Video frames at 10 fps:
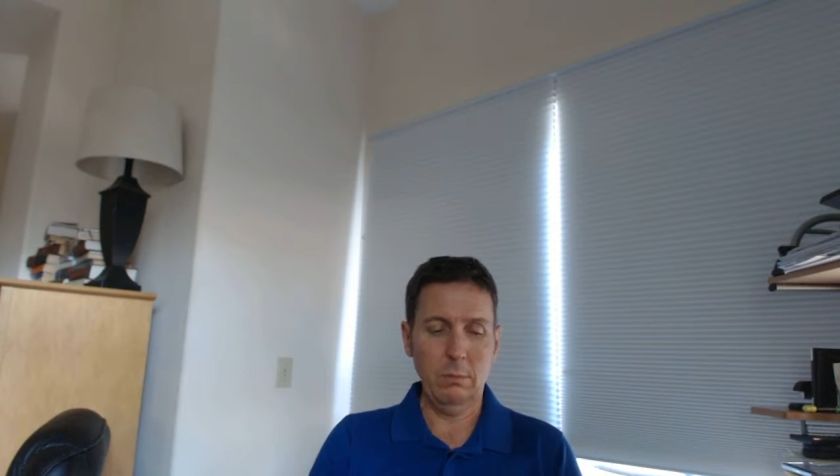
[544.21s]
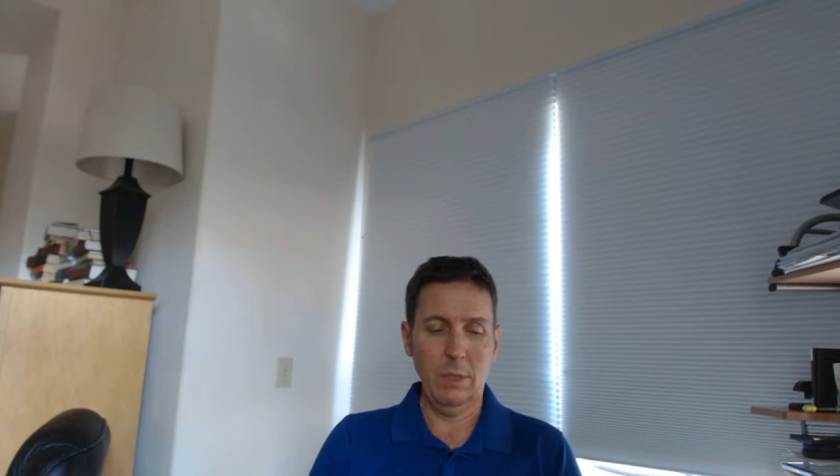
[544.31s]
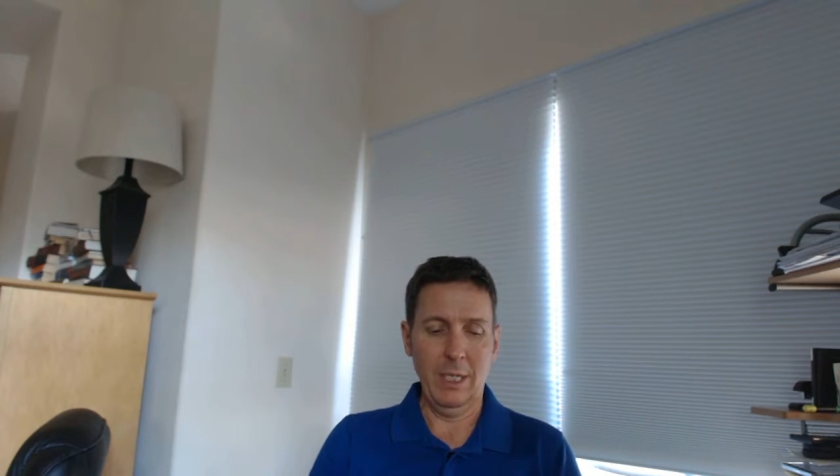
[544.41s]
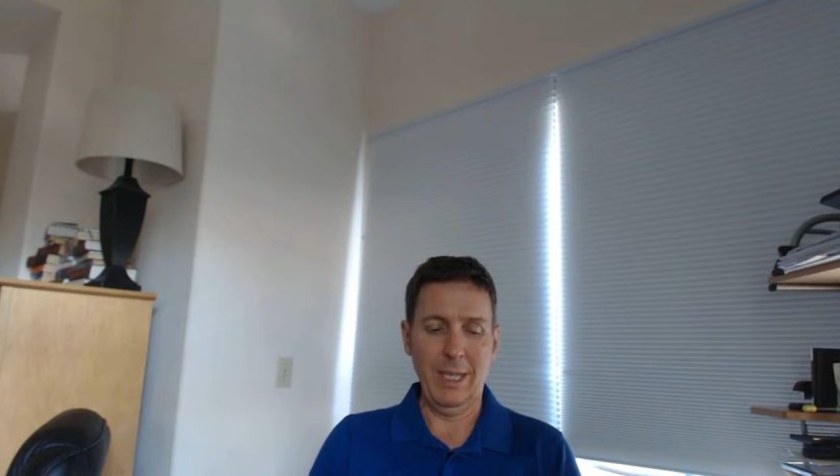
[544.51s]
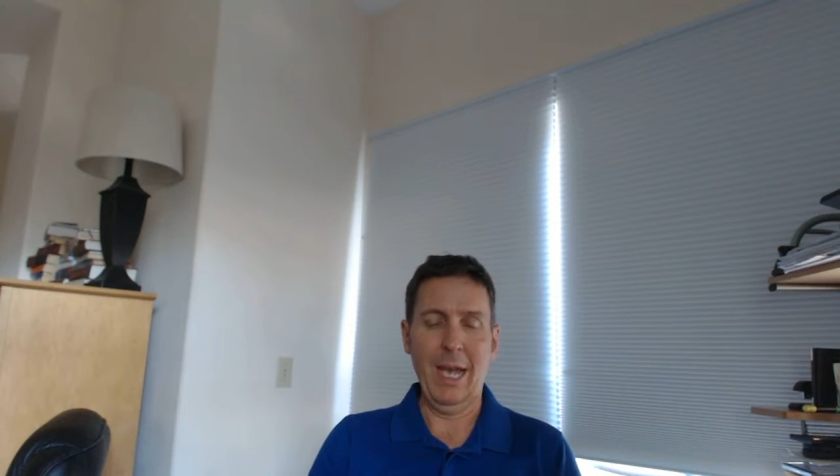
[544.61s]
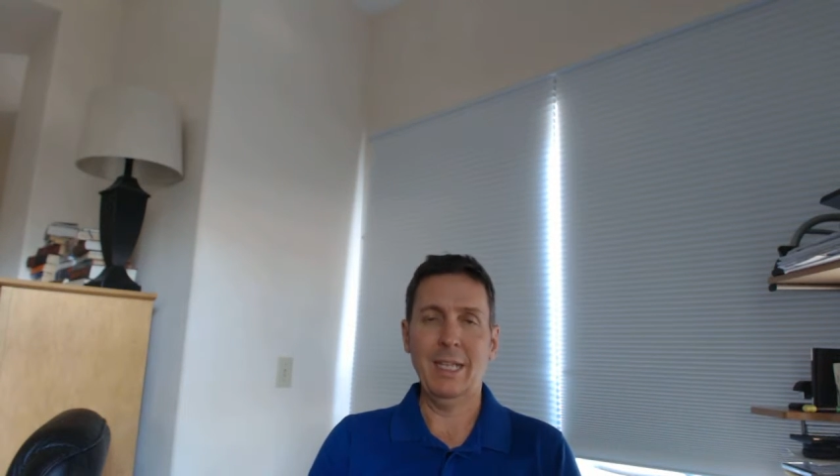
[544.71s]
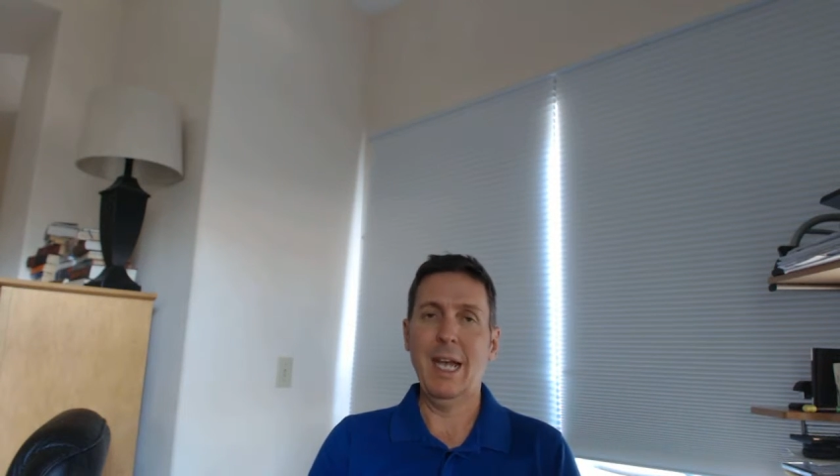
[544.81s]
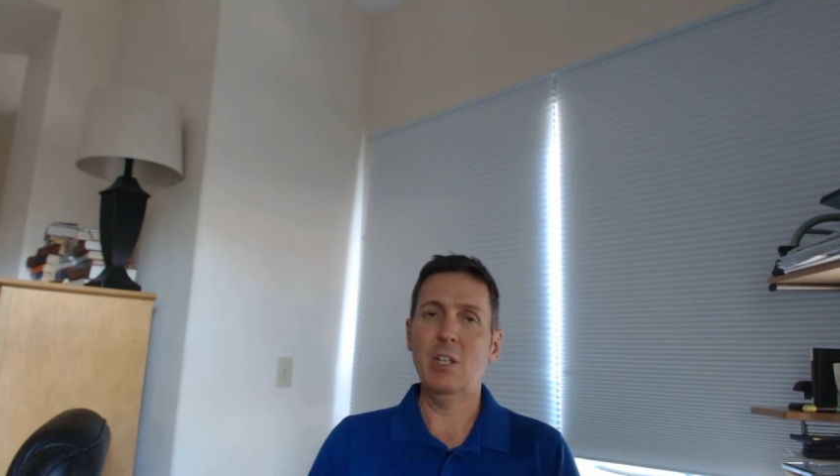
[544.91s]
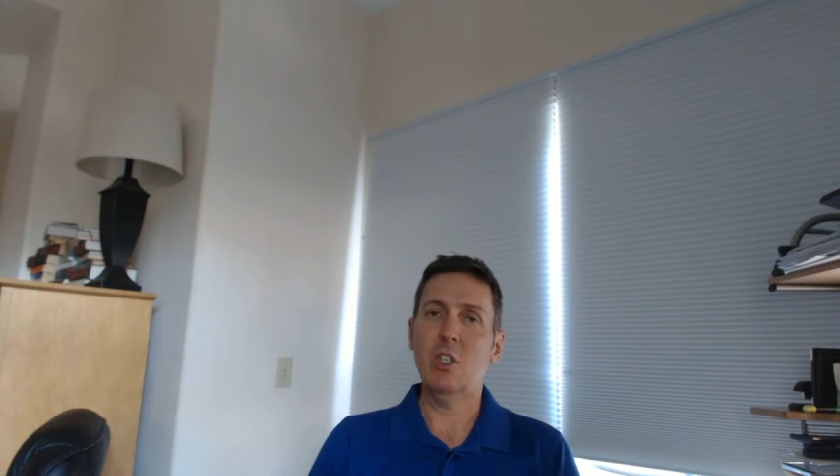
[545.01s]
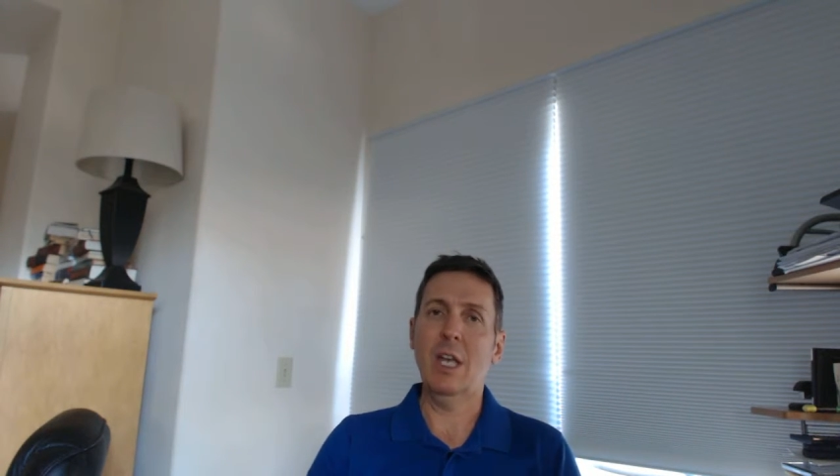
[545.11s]
and what
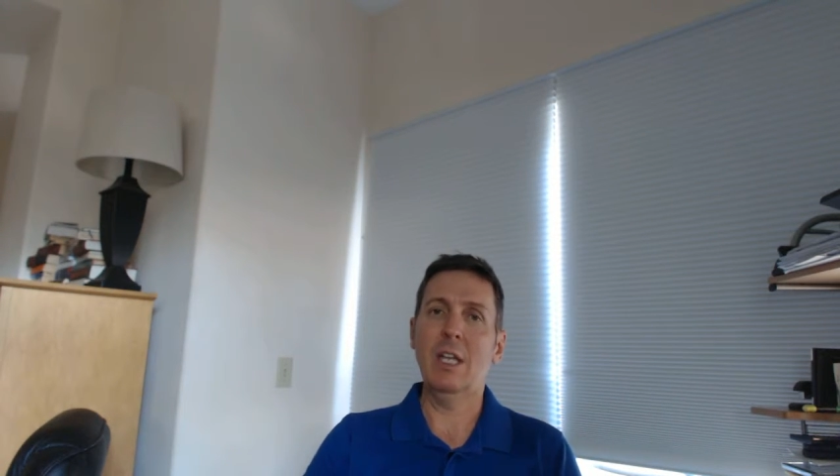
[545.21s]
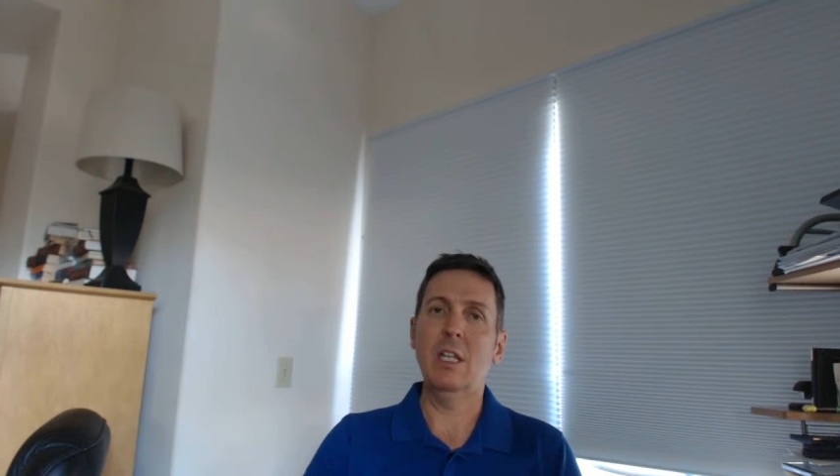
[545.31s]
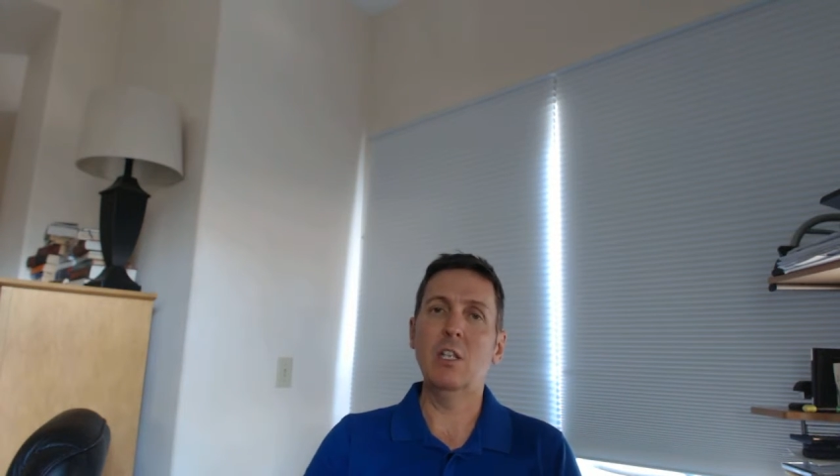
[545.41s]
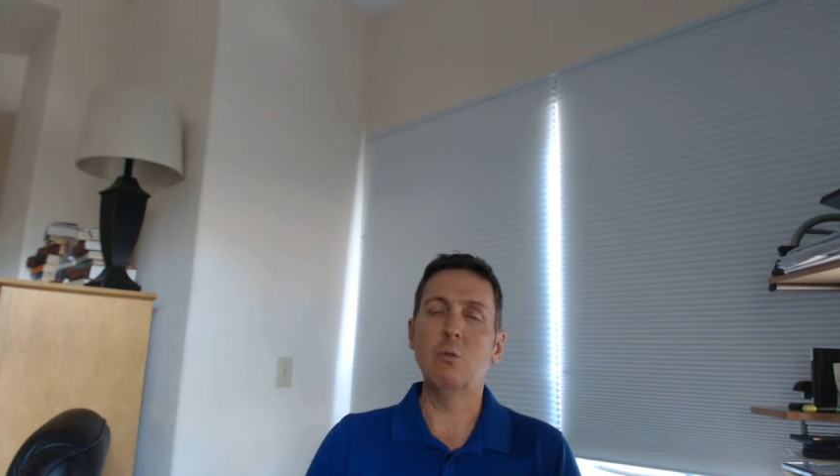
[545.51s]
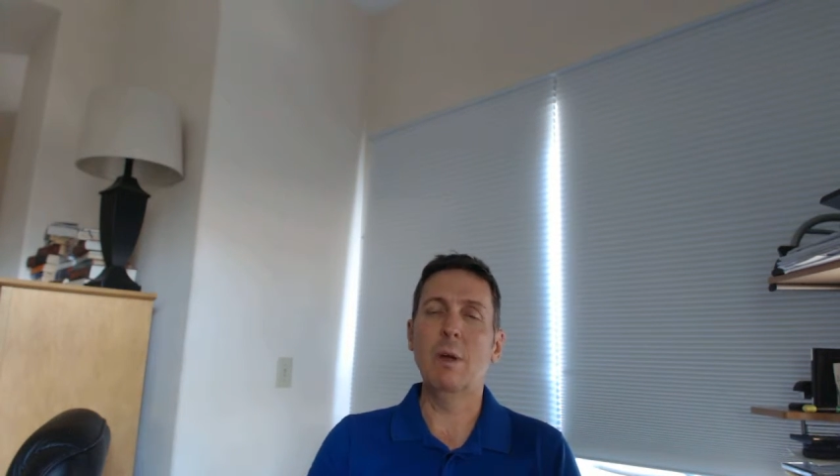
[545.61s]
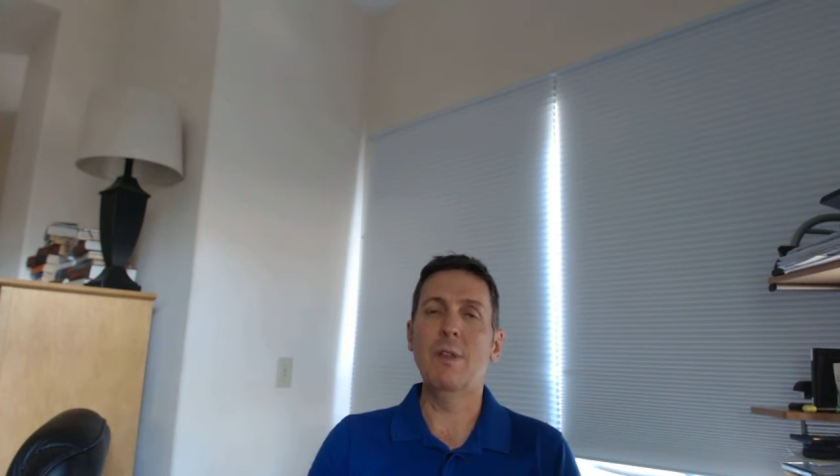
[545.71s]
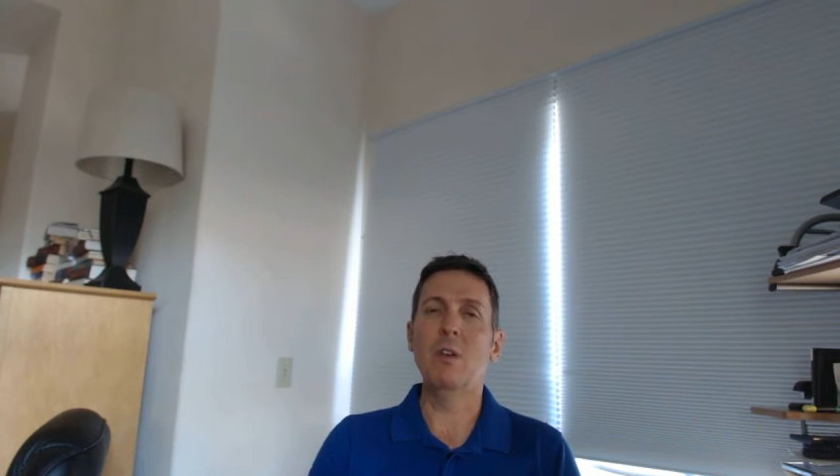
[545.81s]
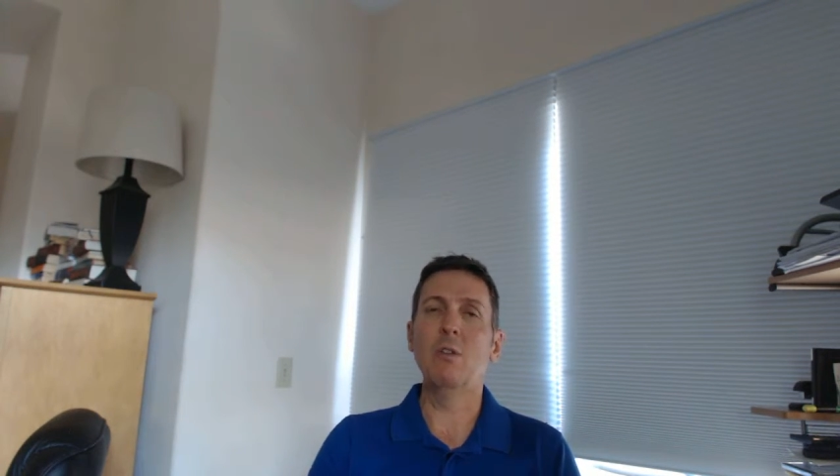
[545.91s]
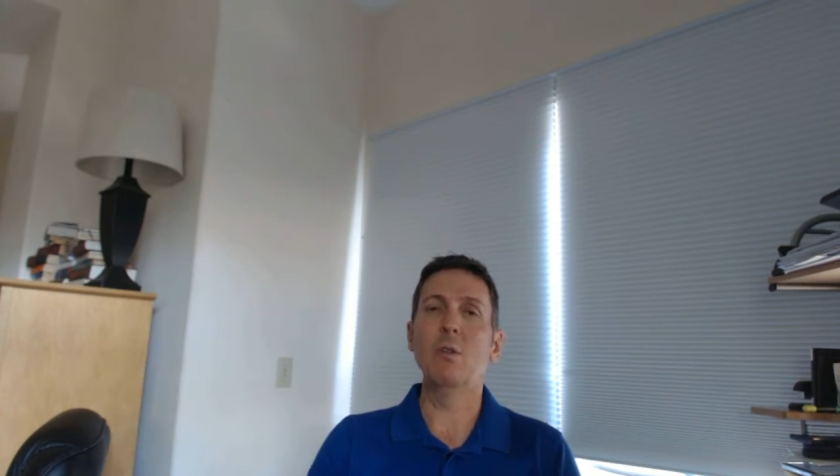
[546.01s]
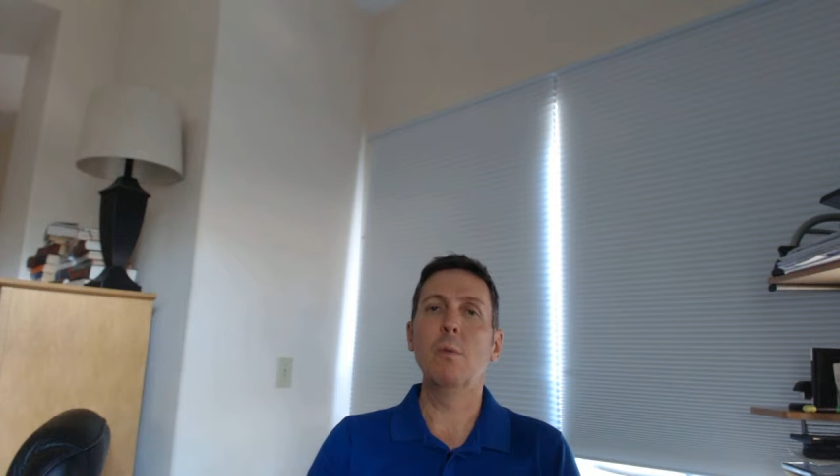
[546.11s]
amount can be deducted